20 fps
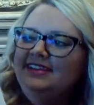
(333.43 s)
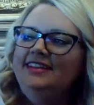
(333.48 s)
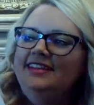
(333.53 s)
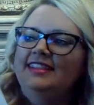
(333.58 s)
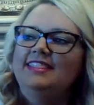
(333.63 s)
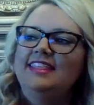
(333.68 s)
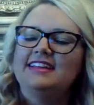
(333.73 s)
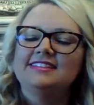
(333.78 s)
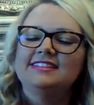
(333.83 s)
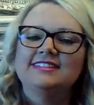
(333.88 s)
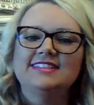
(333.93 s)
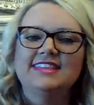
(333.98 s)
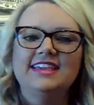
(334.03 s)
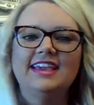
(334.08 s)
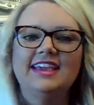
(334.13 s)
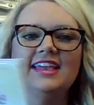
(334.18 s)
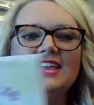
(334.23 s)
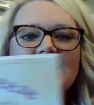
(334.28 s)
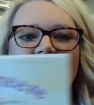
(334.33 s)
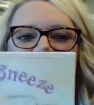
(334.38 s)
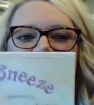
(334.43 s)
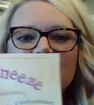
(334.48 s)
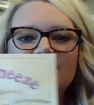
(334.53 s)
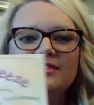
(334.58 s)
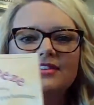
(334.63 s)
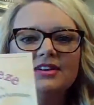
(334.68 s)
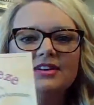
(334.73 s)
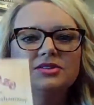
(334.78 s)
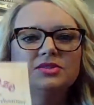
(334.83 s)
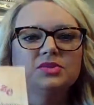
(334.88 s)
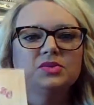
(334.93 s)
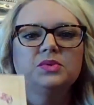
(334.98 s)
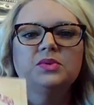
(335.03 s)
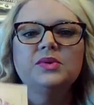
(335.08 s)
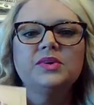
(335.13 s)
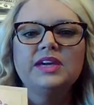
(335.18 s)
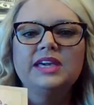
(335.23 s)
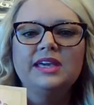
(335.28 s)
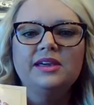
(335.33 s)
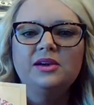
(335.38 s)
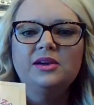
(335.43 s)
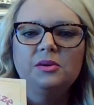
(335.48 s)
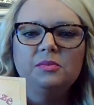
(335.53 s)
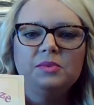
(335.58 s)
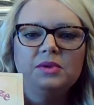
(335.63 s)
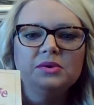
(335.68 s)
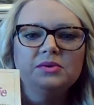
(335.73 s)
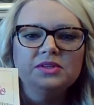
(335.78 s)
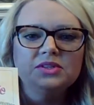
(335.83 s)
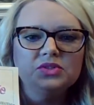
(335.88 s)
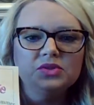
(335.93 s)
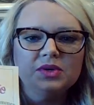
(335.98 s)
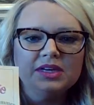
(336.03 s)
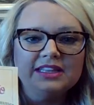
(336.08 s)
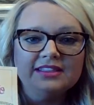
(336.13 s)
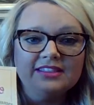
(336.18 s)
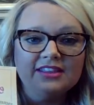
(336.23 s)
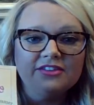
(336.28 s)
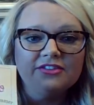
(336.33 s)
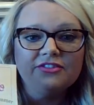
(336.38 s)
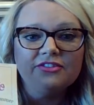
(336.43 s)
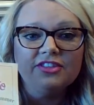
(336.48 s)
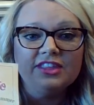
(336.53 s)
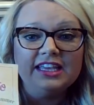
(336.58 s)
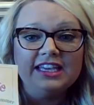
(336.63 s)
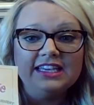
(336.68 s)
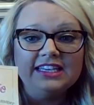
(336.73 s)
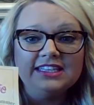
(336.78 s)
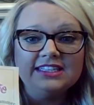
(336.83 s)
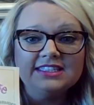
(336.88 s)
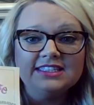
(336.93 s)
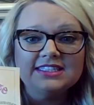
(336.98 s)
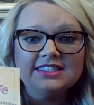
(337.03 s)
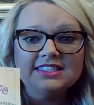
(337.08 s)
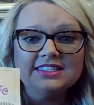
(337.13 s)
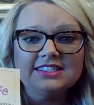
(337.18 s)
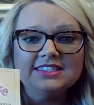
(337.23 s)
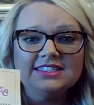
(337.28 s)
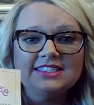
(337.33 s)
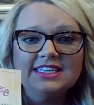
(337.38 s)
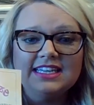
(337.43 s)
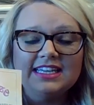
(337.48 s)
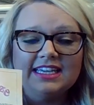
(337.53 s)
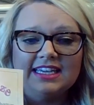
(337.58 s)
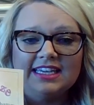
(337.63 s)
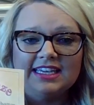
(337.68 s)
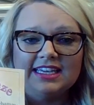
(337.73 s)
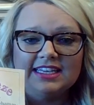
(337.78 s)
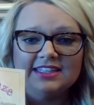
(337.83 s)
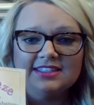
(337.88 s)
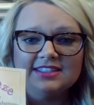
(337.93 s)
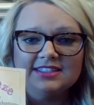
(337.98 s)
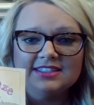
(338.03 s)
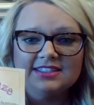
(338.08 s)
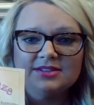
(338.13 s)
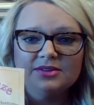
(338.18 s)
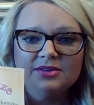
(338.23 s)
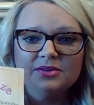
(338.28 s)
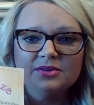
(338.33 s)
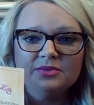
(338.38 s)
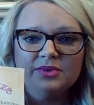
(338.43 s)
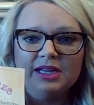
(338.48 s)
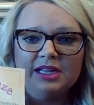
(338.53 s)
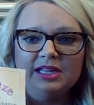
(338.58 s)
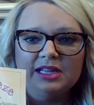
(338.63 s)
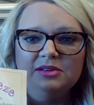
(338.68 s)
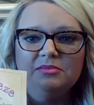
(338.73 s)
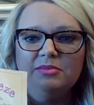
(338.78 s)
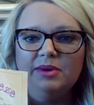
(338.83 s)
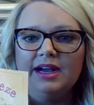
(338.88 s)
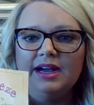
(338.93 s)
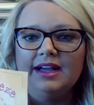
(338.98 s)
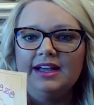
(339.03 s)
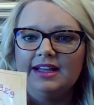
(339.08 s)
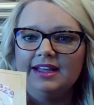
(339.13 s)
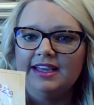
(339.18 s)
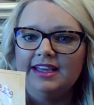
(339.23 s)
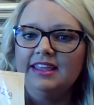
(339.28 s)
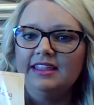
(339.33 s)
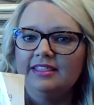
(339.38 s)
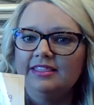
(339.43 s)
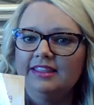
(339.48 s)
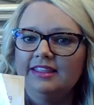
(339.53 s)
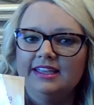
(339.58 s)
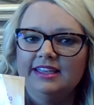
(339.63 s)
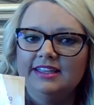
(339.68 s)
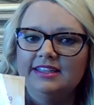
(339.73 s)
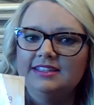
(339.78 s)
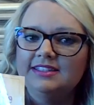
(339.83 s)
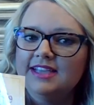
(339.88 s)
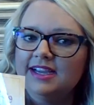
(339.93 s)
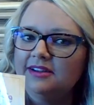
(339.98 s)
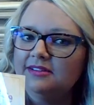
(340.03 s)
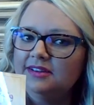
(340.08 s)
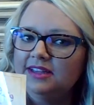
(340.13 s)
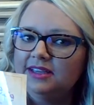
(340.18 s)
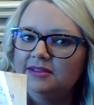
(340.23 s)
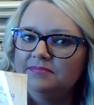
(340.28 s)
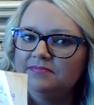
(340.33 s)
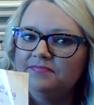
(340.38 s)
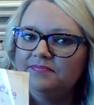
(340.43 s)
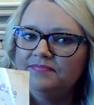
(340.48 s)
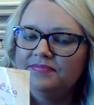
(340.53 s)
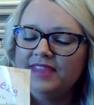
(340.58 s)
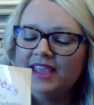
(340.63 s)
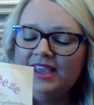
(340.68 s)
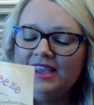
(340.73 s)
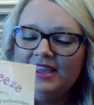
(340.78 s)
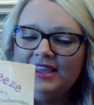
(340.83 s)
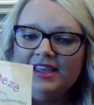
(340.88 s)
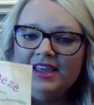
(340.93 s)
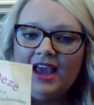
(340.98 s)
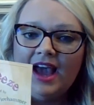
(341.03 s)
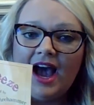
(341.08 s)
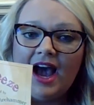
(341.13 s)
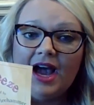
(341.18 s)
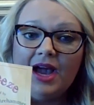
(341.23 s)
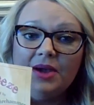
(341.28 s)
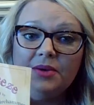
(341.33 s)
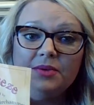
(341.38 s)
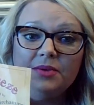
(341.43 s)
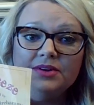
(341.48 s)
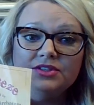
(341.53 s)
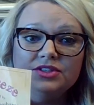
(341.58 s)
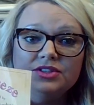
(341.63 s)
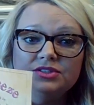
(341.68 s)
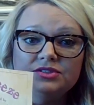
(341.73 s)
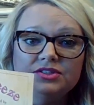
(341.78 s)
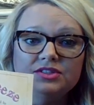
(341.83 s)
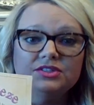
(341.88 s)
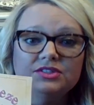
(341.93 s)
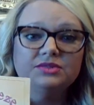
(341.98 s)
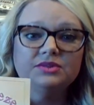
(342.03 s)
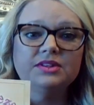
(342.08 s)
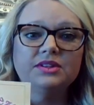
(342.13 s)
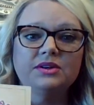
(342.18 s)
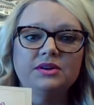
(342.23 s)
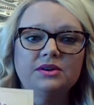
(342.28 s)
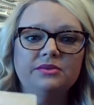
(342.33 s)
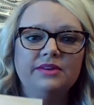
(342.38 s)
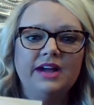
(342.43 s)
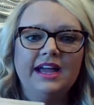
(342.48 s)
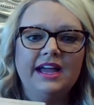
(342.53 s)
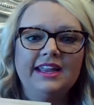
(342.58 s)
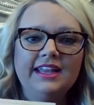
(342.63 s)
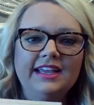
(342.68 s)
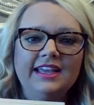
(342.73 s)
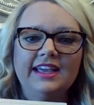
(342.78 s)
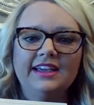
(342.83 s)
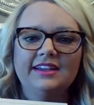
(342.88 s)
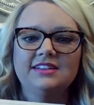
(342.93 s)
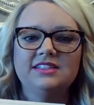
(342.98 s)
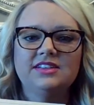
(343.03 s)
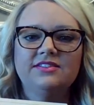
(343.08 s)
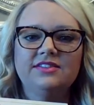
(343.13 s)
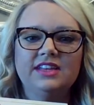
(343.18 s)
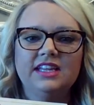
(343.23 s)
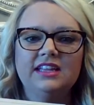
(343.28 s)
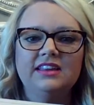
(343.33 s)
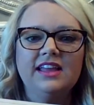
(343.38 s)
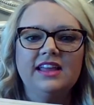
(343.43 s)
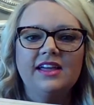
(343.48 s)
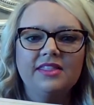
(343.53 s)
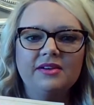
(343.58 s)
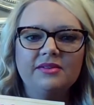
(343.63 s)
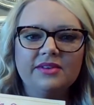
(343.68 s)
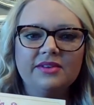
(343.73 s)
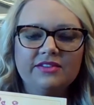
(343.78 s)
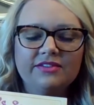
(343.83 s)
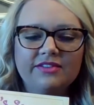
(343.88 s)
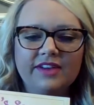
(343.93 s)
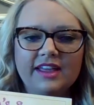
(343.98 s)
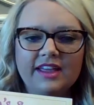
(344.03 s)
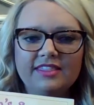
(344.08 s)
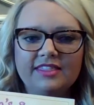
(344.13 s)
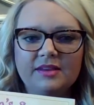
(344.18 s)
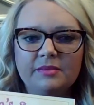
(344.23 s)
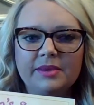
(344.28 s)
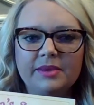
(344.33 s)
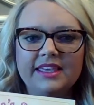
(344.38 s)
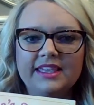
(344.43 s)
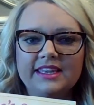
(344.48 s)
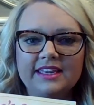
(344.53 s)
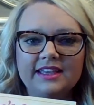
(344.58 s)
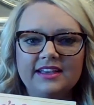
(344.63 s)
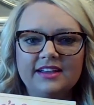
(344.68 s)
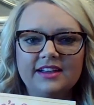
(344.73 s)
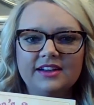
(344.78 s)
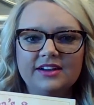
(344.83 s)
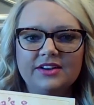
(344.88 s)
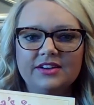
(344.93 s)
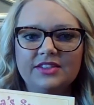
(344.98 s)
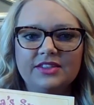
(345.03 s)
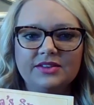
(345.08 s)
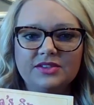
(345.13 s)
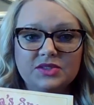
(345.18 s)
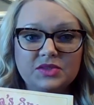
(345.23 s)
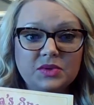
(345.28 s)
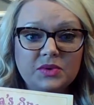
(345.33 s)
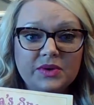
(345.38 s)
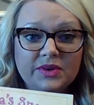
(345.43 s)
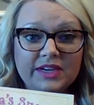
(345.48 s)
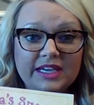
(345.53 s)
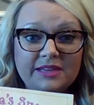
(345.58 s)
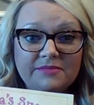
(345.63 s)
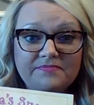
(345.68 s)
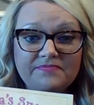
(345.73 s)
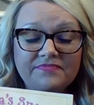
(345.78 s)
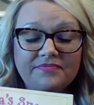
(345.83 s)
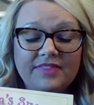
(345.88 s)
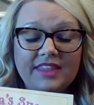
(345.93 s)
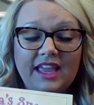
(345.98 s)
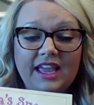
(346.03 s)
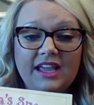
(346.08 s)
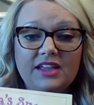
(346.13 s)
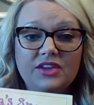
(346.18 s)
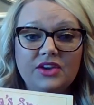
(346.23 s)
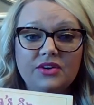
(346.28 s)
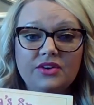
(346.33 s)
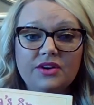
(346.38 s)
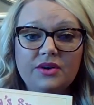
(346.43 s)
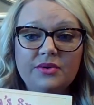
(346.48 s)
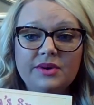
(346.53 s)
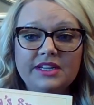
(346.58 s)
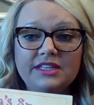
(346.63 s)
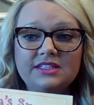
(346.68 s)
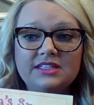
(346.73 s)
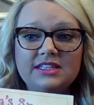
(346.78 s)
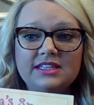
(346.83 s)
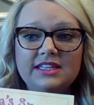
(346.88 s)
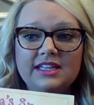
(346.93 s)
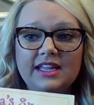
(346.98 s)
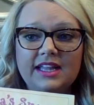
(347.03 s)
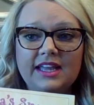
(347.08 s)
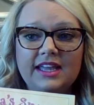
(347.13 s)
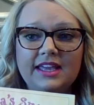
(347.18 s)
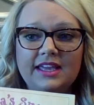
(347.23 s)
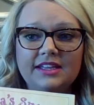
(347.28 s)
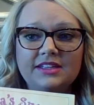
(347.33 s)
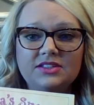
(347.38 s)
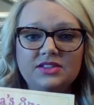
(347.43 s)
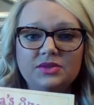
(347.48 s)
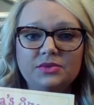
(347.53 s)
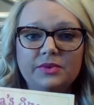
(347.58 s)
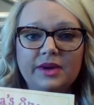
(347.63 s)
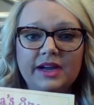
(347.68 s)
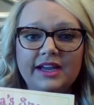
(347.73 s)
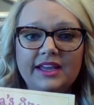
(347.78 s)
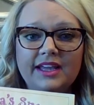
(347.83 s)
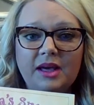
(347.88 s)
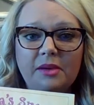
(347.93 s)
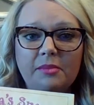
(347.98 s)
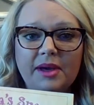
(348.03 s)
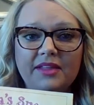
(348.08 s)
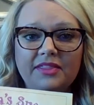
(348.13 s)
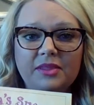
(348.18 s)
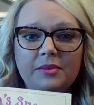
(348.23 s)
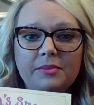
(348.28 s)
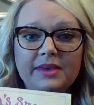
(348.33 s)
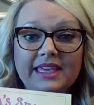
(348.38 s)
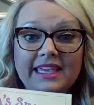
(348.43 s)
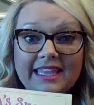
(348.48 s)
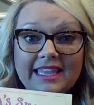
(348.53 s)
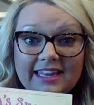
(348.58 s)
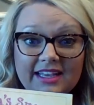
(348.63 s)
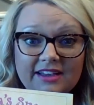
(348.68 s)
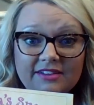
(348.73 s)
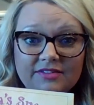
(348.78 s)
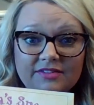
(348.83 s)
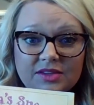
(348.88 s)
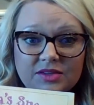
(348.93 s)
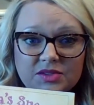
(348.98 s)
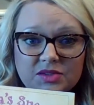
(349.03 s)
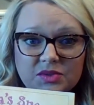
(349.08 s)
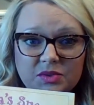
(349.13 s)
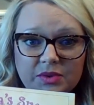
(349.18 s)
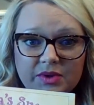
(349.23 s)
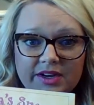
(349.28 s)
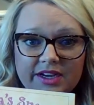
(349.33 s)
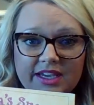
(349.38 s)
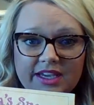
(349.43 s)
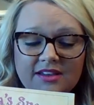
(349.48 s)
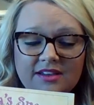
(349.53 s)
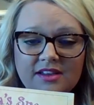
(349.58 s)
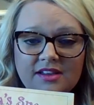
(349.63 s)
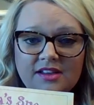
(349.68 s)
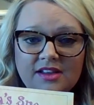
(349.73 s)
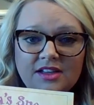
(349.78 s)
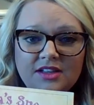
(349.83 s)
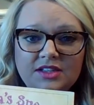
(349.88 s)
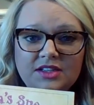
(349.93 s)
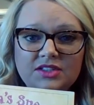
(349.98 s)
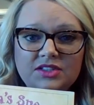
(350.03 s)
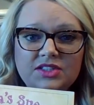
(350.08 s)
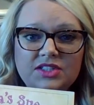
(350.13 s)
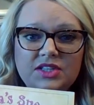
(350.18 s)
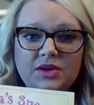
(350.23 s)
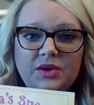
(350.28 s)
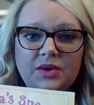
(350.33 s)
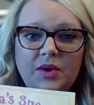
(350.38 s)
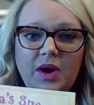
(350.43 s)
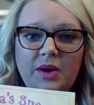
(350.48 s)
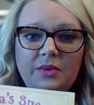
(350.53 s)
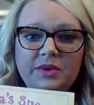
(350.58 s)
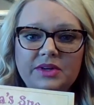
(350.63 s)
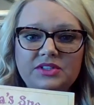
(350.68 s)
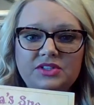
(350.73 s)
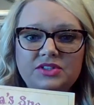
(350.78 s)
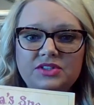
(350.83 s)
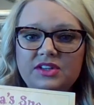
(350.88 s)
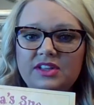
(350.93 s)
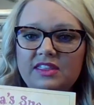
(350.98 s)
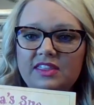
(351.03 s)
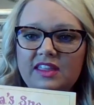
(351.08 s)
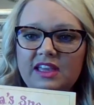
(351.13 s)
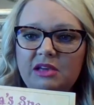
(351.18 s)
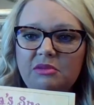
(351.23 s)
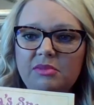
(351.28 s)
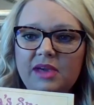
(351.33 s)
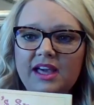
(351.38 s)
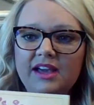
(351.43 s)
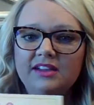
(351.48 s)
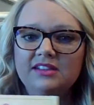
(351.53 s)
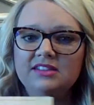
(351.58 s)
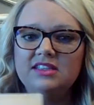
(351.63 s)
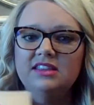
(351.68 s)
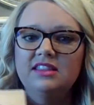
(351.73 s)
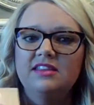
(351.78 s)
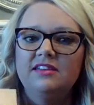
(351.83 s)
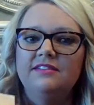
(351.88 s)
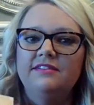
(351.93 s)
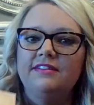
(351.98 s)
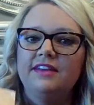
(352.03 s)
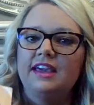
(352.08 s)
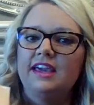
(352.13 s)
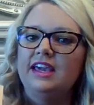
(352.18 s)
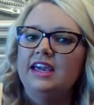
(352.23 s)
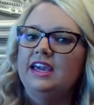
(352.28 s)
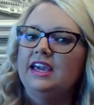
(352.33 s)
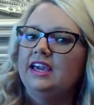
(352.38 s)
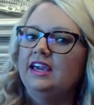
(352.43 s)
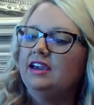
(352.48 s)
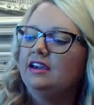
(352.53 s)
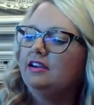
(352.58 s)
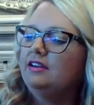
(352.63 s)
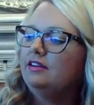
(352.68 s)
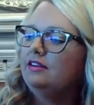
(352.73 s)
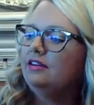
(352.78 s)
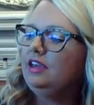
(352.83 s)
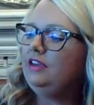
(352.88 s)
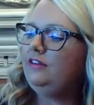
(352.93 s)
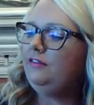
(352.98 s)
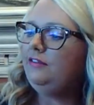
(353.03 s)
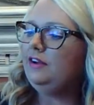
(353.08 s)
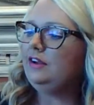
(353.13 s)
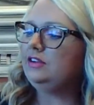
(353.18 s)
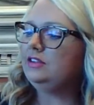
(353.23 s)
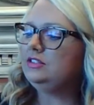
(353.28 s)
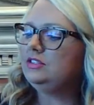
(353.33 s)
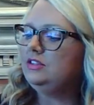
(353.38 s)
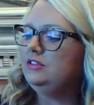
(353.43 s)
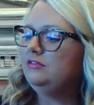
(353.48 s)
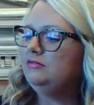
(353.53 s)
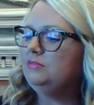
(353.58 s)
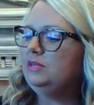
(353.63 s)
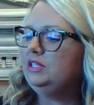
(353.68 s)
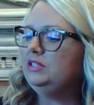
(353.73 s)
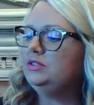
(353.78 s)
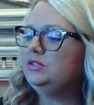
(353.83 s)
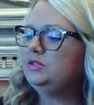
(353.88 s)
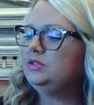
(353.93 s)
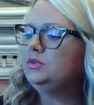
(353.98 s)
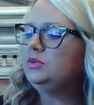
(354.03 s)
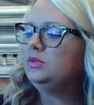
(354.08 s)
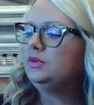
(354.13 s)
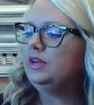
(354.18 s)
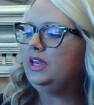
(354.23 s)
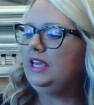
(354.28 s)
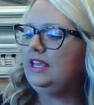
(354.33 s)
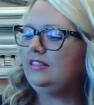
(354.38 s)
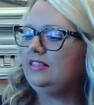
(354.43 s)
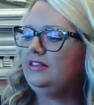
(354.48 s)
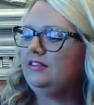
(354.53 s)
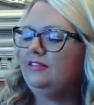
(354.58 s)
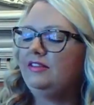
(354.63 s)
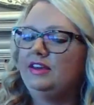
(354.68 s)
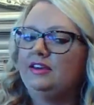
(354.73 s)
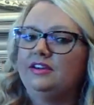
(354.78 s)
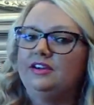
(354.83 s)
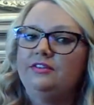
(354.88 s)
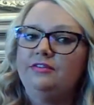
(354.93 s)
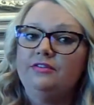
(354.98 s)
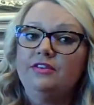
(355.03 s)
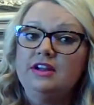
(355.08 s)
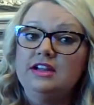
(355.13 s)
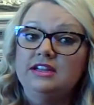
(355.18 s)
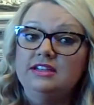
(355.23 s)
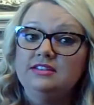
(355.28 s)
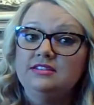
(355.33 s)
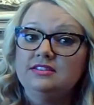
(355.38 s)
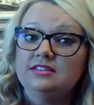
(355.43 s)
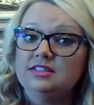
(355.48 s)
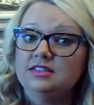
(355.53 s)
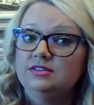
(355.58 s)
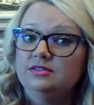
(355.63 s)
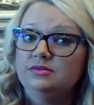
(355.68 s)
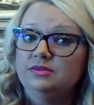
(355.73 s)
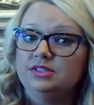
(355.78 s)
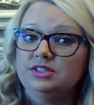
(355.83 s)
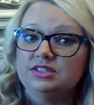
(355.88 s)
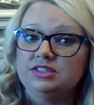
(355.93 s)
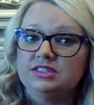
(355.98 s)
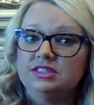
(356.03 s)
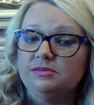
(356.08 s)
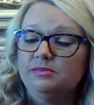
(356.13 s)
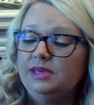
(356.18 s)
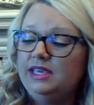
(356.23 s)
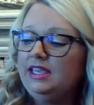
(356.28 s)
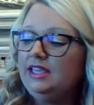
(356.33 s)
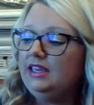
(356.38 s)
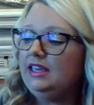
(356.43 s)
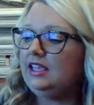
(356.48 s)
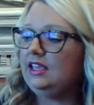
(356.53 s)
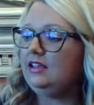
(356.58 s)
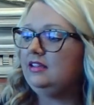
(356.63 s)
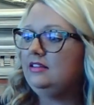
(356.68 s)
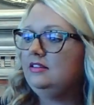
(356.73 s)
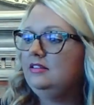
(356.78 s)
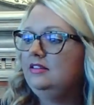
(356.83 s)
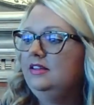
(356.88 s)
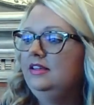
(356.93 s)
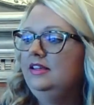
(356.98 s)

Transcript: And that's the end of our story. I hope you enjoyed The Flea's Sneeze, written by Lynn Downey. I want you to do a little writing activity now that we've read the beginning or the story, and you're going to today to write about the beginning of the story. So I want you to think back to the very first of my story at the very front, which is the beginning.